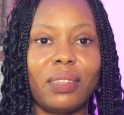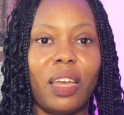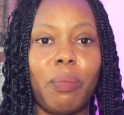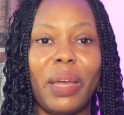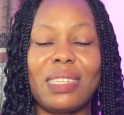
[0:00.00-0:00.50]

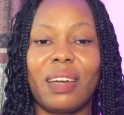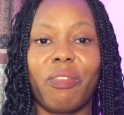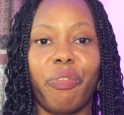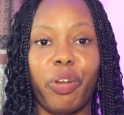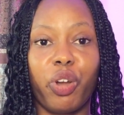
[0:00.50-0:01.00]
that you might
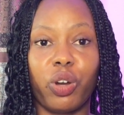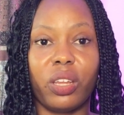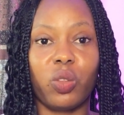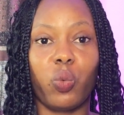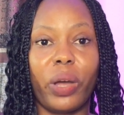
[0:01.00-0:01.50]
have
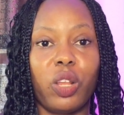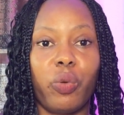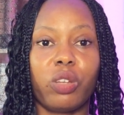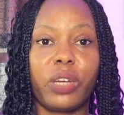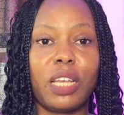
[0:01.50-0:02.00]
recorded while you
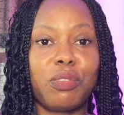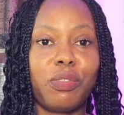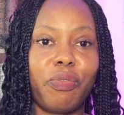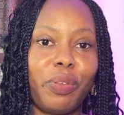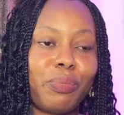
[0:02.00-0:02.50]
were trying
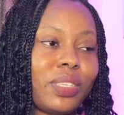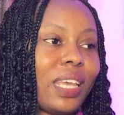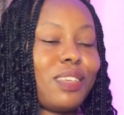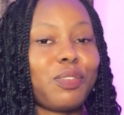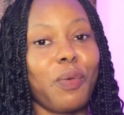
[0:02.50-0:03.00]
to film,
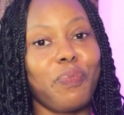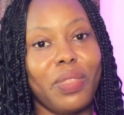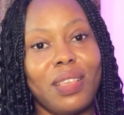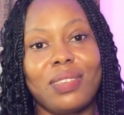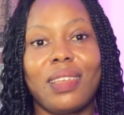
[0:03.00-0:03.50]
saying some
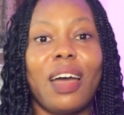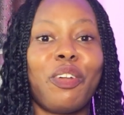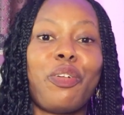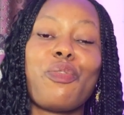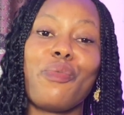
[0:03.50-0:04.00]
things that are
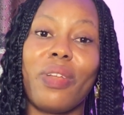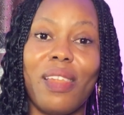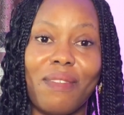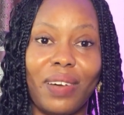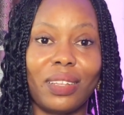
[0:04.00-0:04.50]
not
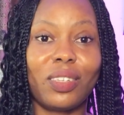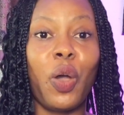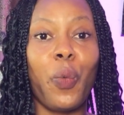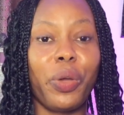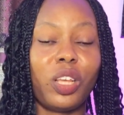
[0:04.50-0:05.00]
relevant
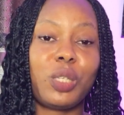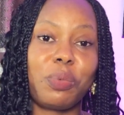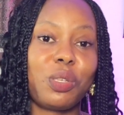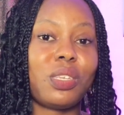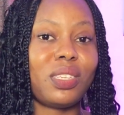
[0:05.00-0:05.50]
when you're
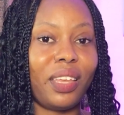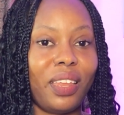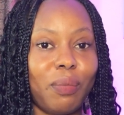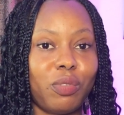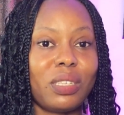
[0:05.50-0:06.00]
supposed to say them.